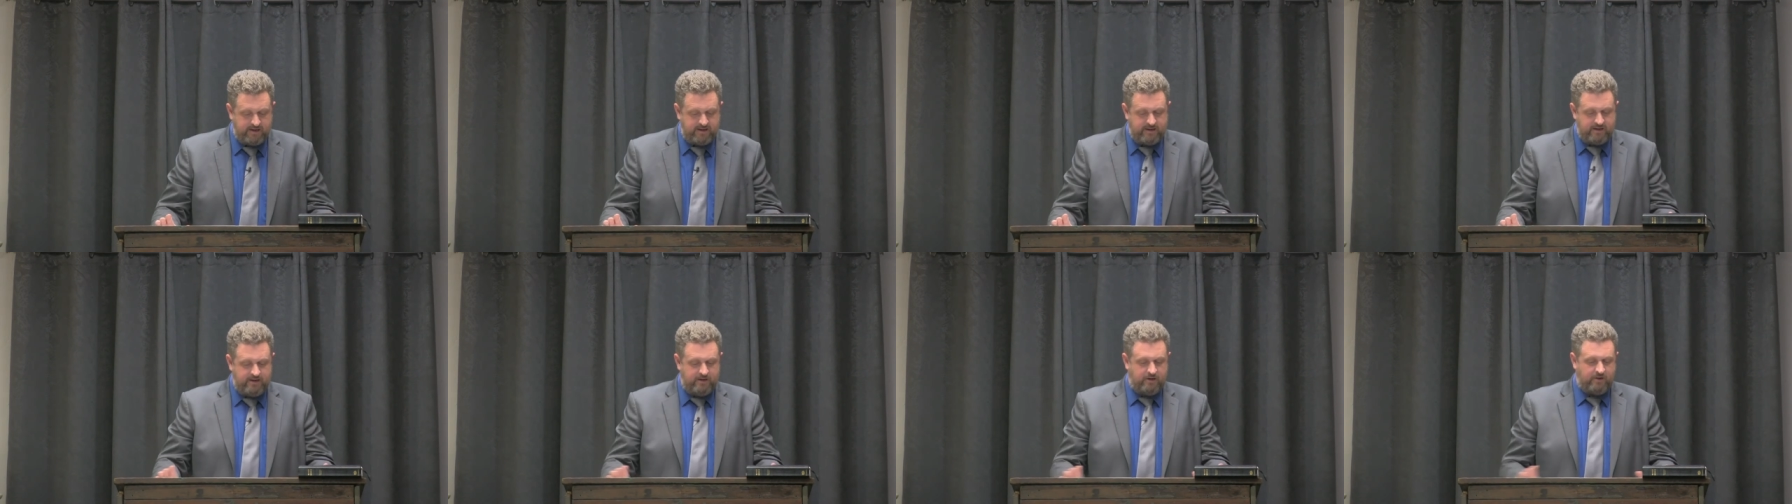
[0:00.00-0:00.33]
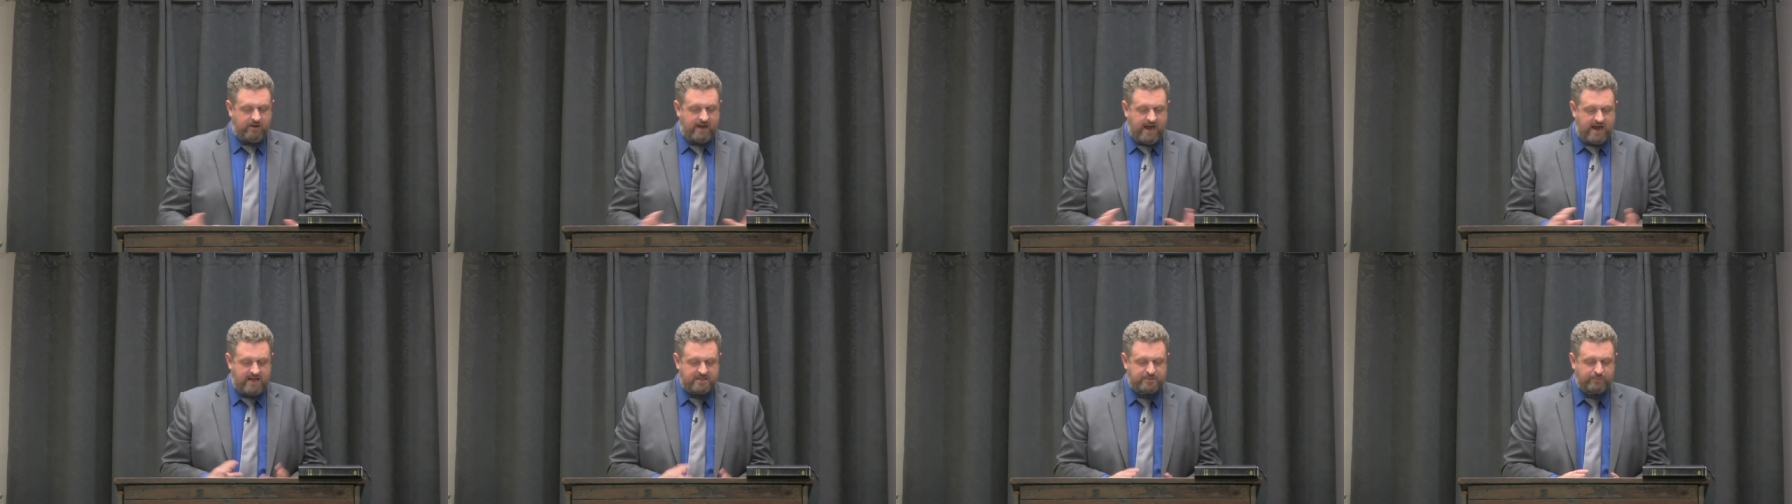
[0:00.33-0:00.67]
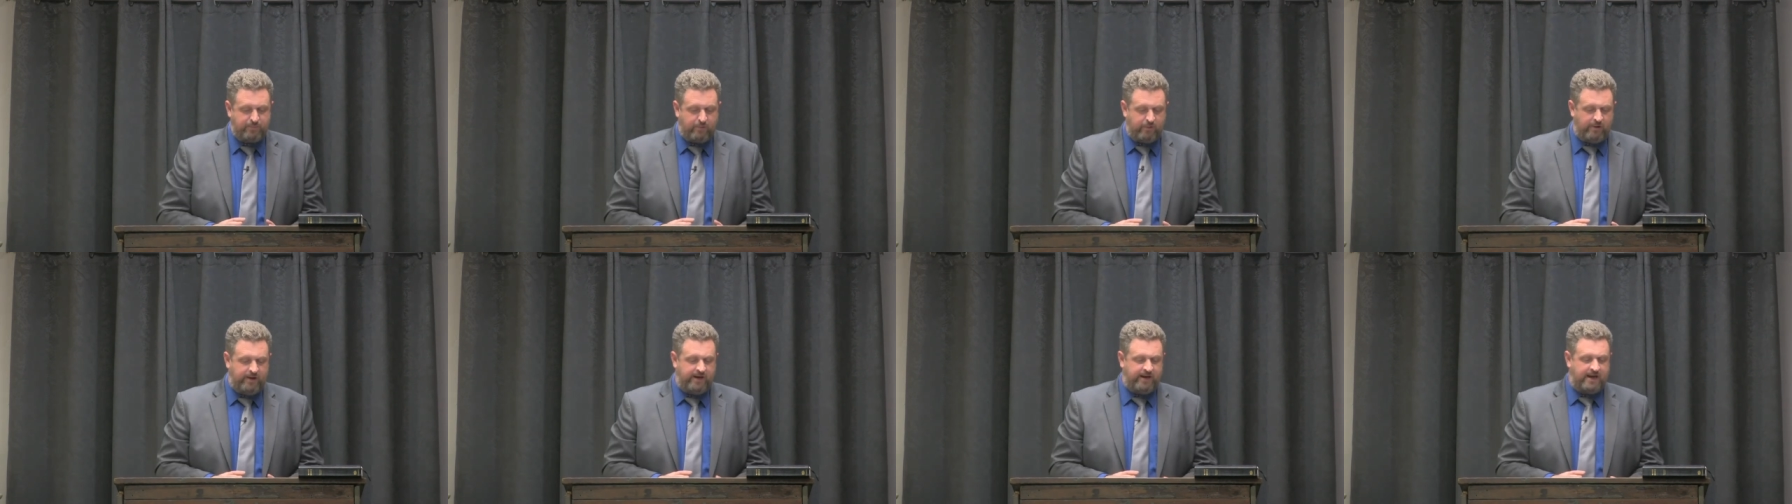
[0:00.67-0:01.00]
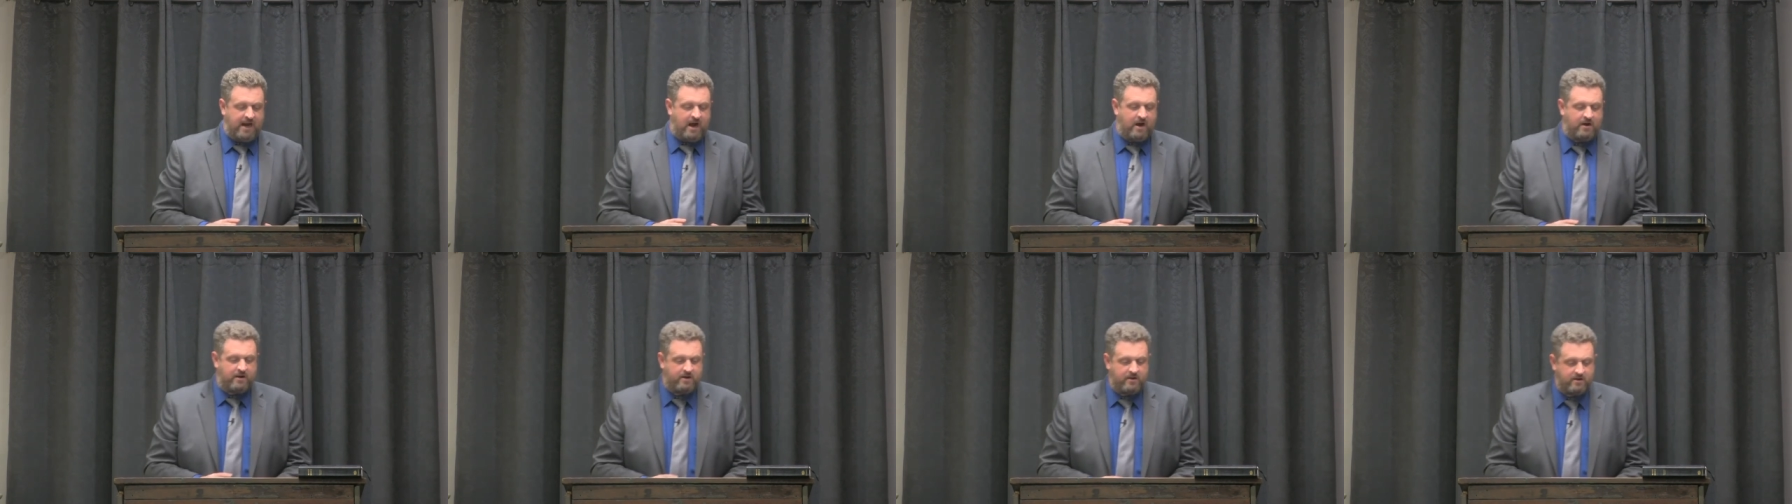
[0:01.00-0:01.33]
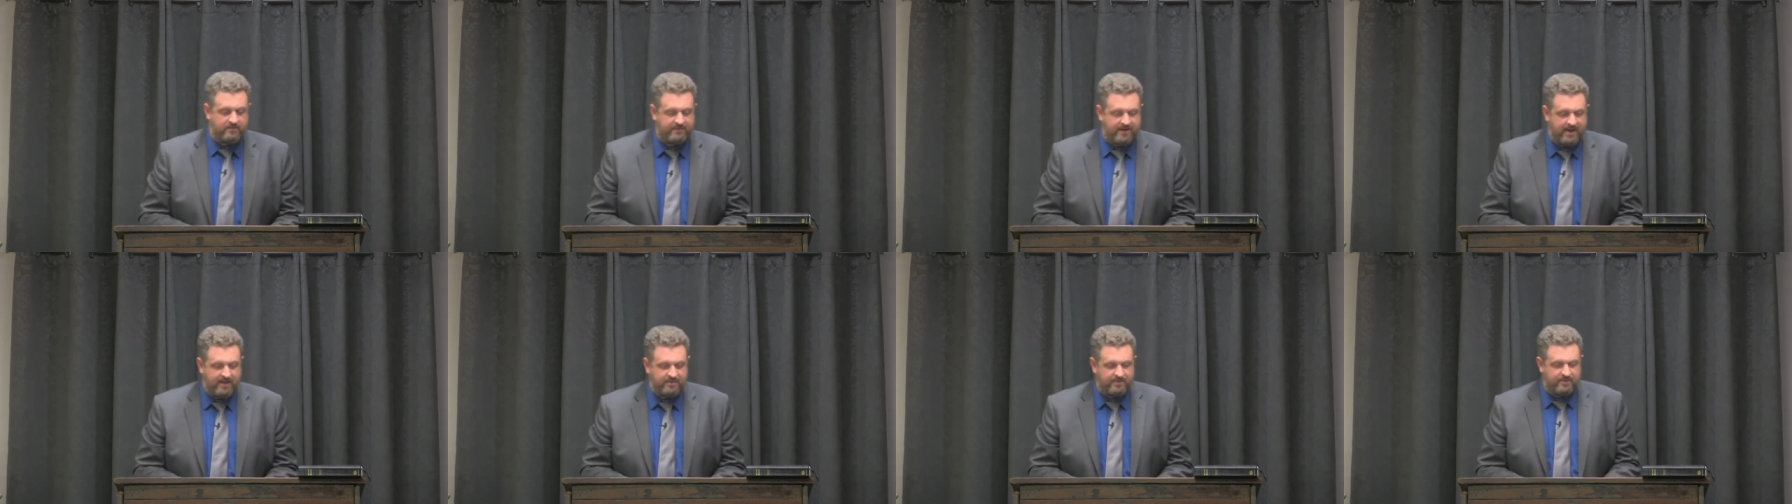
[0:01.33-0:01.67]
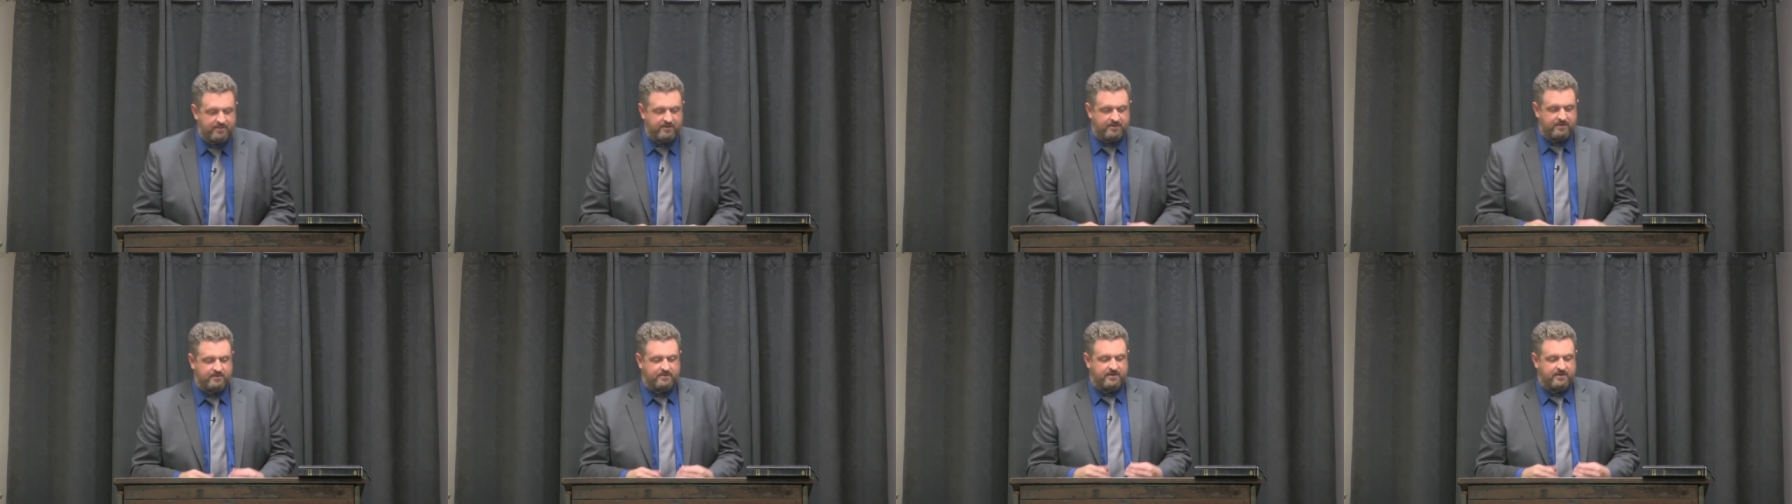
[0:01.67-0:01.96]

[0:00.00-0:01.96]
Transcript: you know, God's pointing out here that the,